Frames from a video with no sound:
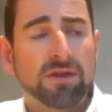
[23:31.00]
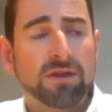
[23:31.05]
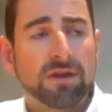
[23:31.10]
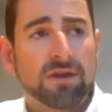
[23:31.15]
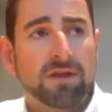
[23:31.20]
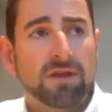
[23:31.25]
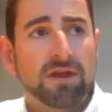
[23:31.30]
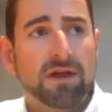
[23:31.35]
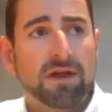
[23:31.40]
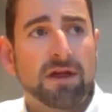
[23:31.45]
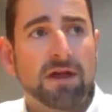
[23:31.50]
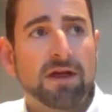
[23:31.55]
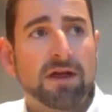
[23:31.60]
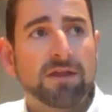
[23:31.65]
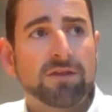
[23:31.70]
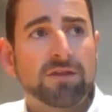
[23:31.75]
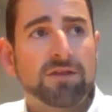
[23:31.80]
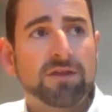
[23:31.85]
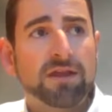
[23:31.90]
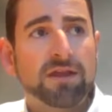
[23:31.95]
you find a
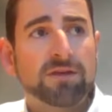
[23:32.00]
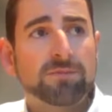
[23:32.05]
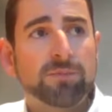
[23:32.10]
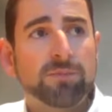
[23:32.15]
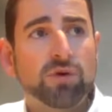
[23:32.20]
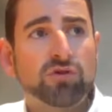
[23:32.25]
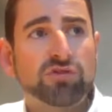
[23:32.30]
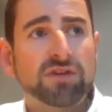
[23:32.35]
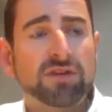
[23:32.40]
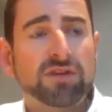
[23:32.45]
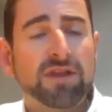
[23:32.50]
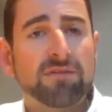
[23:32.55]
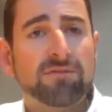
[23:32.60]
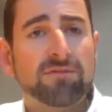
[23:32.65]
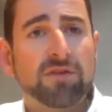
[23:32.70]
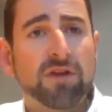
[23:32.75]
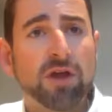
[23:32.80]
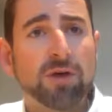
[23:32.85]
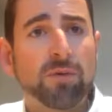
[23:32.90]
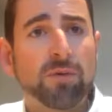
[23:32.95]
lot with
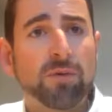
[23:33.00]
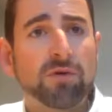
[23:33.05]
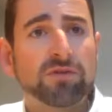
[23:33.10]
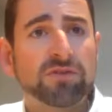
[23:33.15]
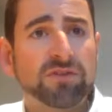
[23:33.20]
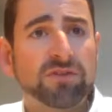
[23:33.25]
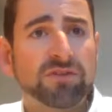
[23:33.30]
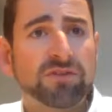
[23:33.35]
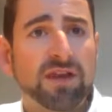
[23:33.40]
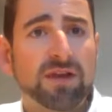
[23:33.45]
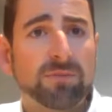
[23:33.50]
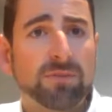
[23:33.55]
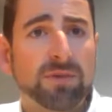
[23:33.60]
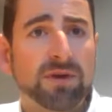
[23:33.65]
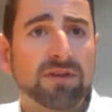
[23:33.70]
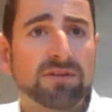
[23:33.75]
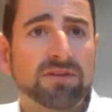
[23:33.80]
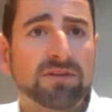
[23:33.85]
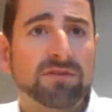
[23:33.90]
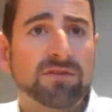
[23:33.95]
the pushing the
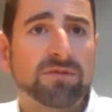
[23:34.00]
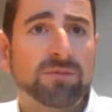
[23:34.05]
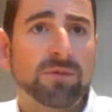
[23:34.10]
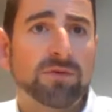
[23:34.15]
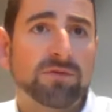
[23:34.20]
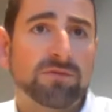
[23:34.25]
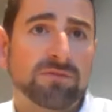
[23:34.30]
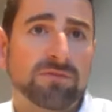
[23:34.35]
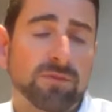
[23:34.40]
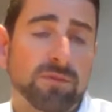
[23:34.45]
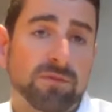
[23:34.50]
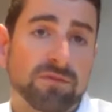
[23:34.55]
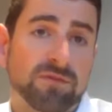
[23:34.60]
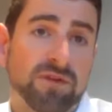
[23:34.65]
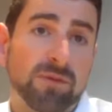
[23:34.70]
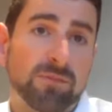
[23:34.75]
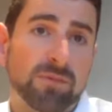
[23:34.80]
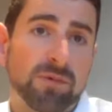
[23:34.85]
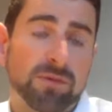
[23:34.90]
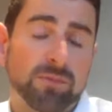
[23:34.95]
envelope on
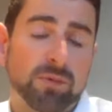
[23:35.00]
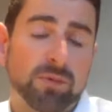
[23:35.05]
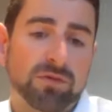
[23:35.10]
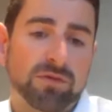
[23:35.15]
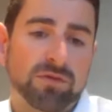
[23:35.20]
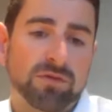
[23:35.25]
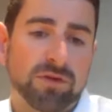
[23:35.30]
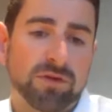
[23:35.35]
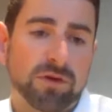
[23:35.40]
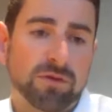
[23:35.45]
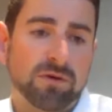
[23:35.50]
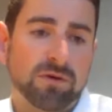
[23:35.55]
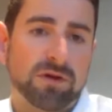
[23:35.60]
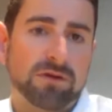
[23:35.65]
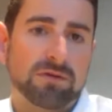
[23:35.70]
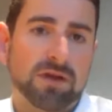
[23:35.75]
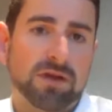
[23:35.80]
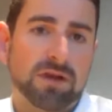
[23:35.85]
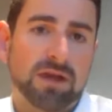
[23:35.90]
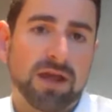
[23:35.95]
sustainability from a
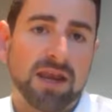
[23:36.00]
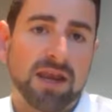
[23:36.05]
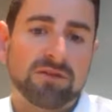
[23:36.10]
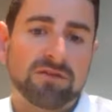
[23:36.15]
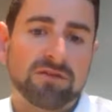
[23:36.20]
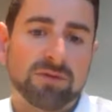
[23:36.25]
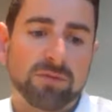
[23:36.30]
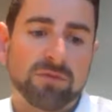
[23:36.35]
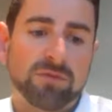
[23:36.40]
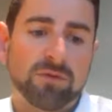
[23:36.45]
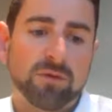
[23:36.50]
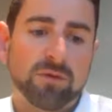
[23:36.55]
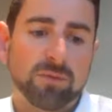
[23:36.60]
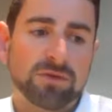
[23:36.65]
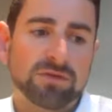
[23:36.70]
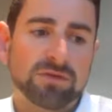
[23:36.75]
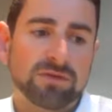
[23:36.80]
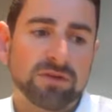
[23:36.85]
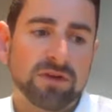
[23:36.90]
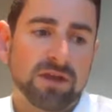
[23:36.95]
fabric point of view and
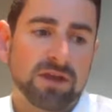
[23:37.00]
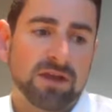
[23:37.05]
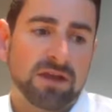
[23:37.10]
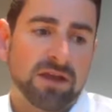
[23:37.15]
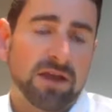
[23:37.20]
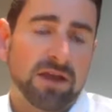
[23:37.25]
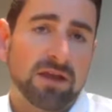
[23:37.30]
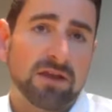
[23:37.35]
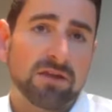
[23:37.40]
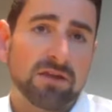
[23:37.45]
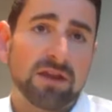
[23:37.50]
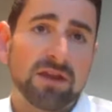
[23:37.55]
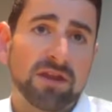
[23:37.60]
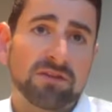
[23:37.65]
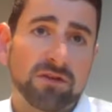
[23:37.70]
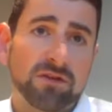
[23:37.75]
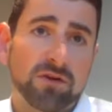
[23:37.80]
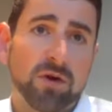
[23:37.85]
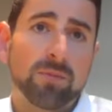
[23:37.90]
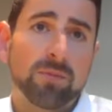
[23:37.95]
energy performance.
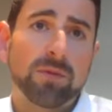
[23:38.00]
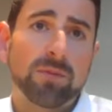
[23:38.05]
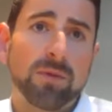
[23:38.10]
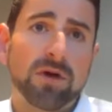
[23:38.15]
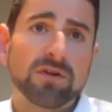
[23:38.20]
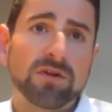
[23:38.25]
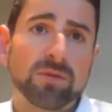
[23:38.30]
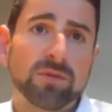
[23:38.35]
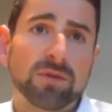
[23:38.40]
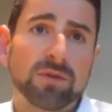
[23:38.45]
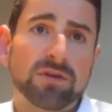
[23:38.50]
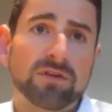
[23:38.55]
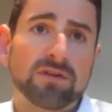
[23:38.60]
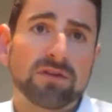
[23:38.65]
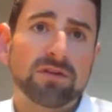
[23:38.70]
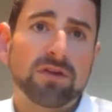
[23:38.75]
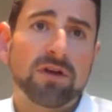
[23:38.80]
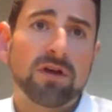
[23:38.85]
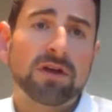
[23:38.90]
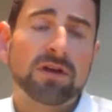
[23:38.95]
There's a compromise with the
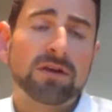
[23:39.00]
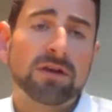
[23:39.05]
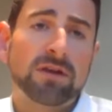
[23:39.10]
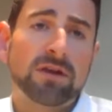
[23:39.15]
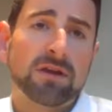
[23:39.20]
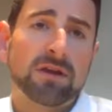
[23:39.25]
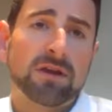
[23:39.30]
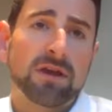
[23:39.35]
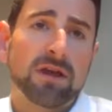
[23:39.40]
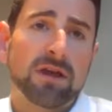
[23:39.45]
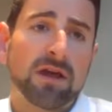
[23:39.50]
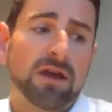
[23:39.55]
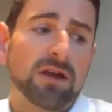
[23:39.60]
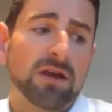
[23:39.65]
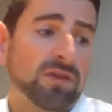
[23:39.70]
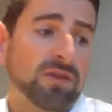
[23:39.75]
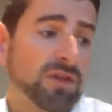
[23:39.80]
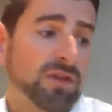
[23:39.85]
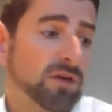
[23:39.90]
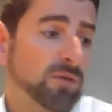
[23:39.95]
design,
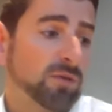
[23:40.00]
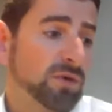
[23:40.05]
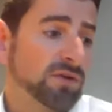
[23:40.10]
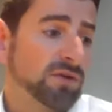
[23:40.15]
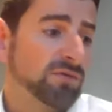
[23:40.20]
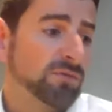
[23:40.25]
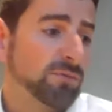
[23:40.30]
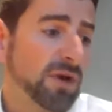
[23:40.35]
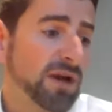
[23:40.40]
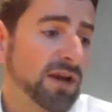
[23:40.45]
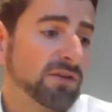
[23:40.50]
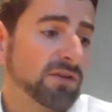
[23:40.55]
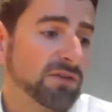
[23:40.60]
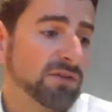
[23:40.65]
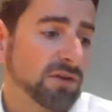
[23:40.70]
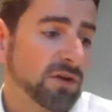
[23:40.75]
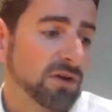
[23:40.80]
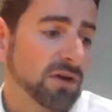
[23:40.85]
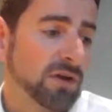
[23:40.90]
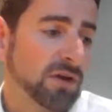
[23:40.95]
and I think we've
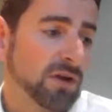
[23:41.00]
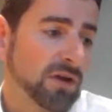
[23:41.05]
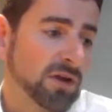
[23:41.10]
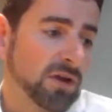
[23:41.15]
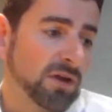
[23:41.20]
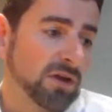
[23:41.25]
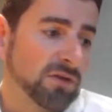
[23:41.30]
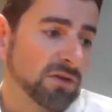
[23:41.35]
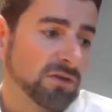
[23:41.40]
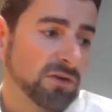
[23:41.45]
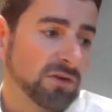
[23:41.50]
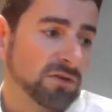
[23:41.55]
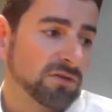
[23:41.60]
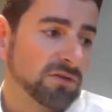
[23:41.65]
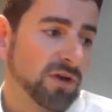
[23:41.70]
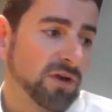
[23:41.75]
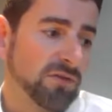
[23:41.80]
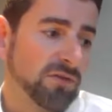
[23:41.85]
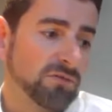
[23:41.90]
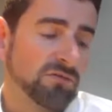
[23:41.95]
managed to
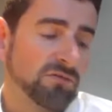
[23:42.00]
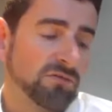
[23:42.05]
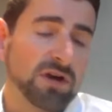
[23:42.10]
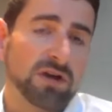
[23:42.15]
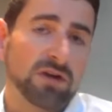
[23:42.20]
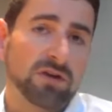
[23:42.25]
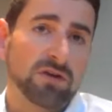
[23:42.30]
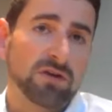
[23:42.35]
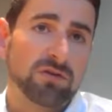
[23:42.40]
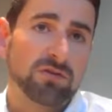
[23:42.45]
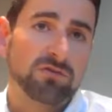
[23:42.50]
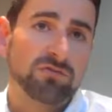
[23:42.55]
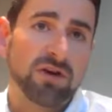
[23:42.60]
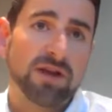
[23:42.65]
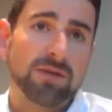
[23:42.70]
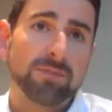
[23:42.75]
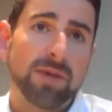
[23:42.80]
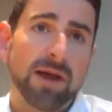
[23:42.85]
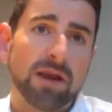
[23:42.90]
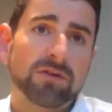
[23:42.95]
have a really
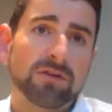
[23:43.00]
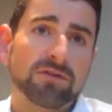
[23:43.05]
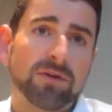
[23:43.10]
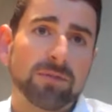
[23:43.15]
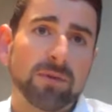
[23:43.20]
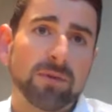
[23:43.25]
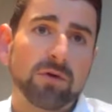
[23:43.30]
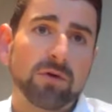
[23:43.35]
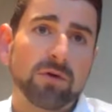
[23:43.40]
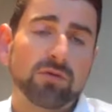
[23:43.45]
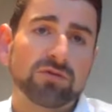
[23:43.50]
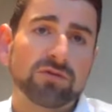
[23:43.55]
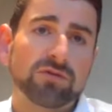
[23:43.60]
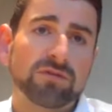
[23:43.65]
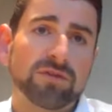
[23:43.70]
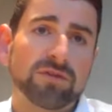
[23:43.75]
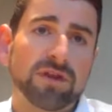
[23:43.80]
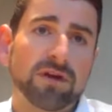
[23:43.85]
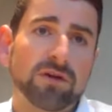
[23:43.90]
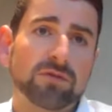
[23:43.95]
great balance up at Orchard
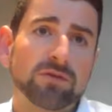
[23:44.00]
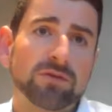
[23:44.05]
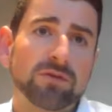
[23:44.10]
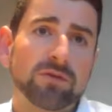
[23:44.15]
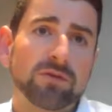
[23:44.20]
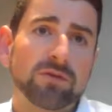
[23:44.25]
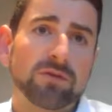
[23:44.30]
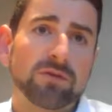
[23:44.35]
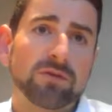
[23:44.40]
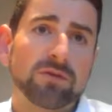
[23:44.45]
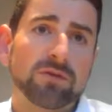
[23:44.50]
Field